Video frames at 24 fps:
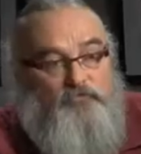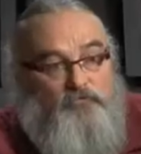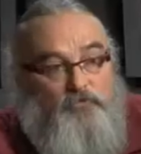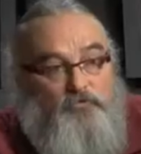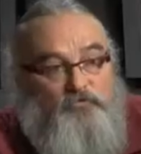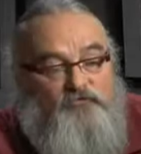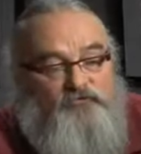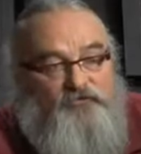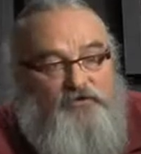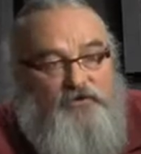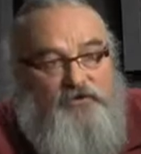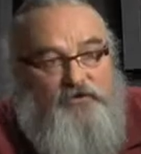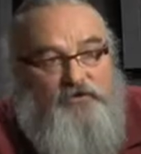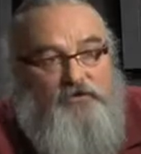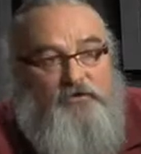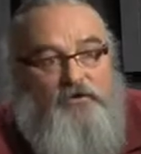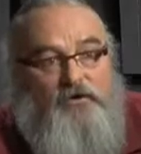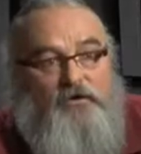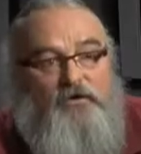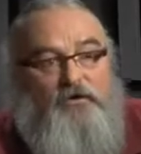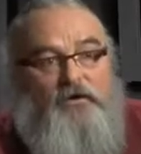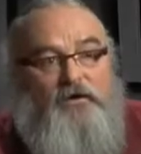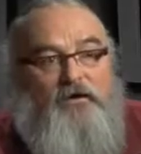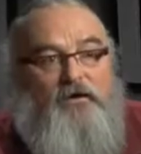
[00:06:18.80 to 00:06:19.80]
proofing
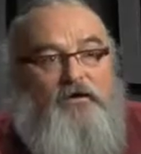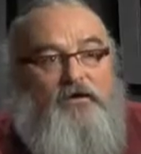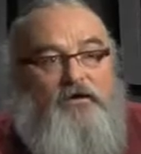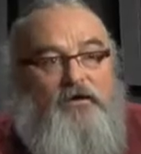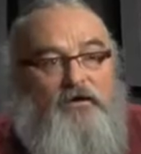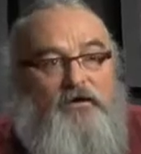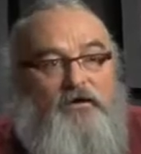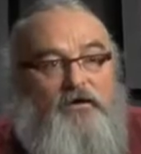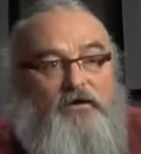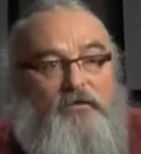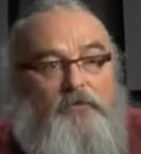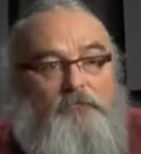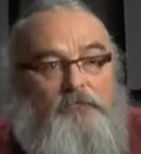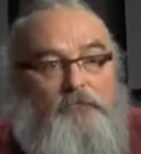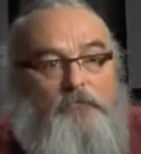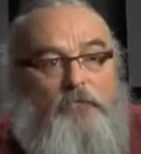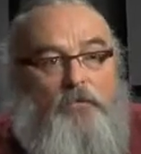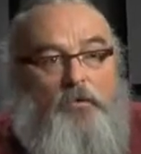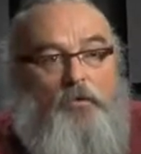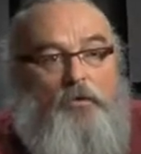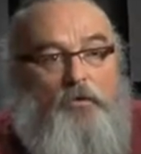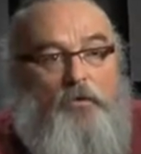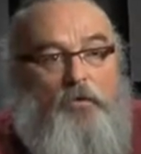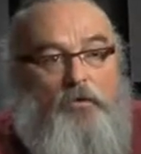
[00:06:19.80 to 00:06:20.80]

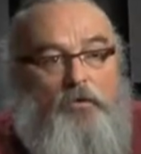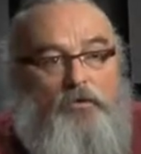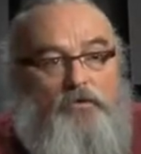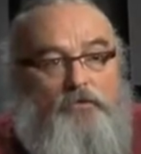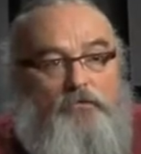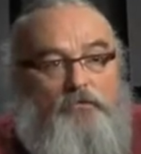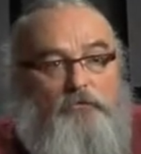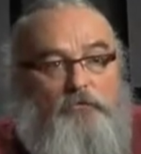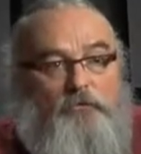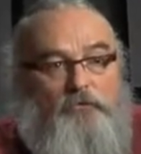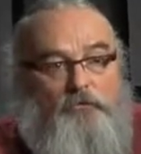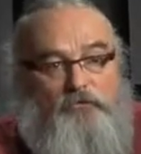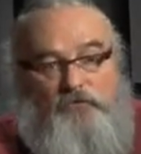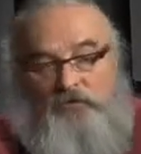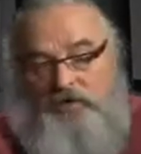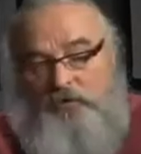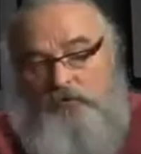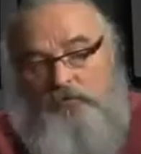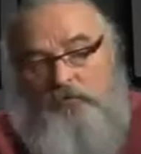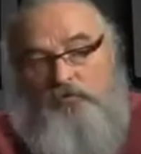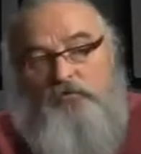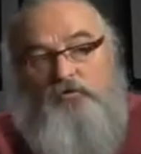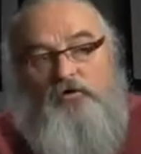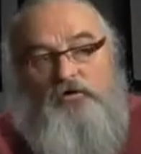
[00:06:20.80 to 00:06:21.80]
or they
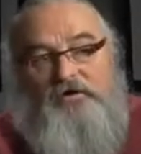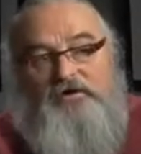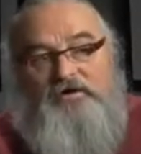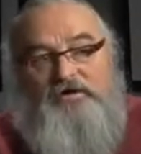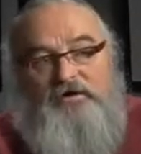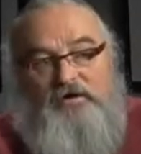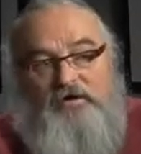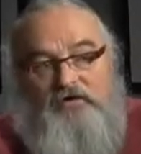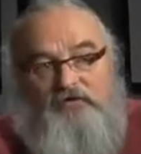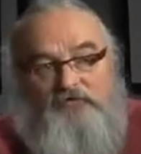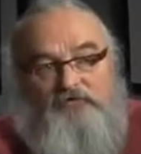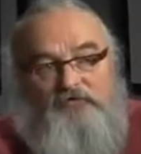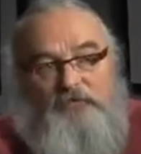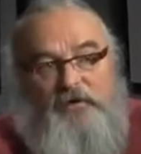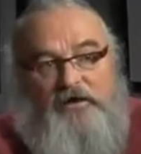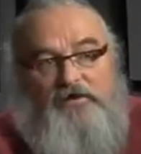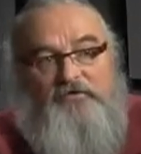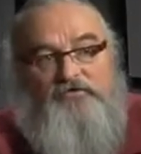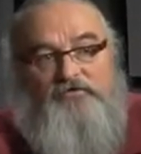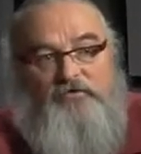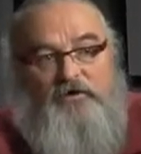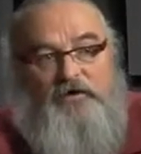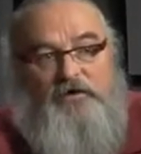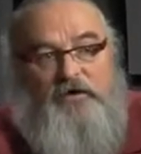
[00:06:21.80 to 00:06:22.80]
were printing out of
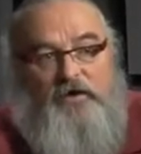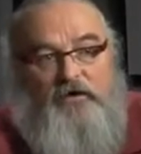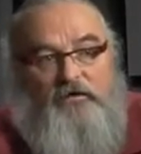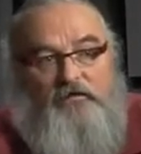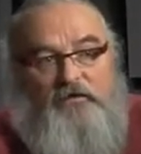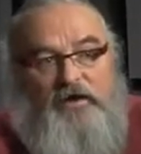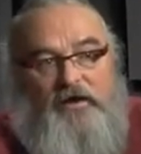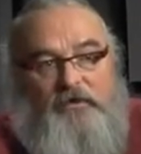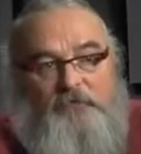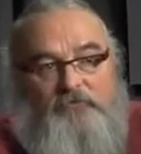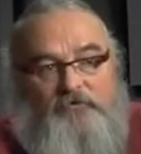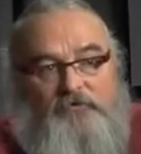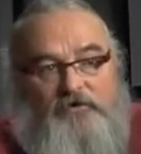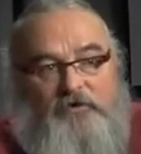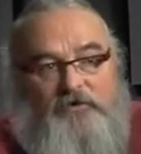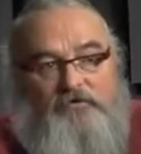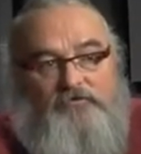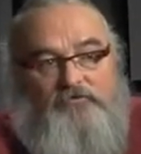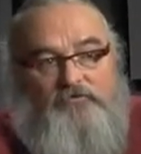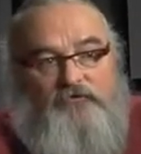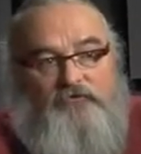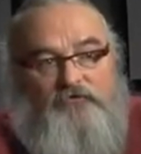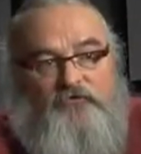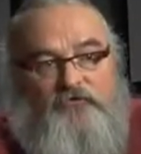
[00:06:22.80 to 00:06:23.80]
page layout
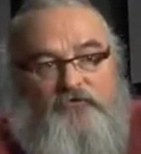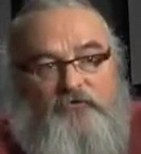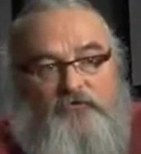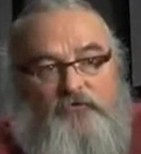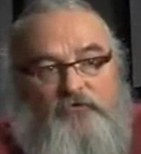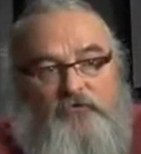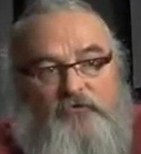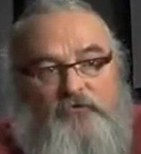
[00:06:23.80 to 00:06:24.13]
applications.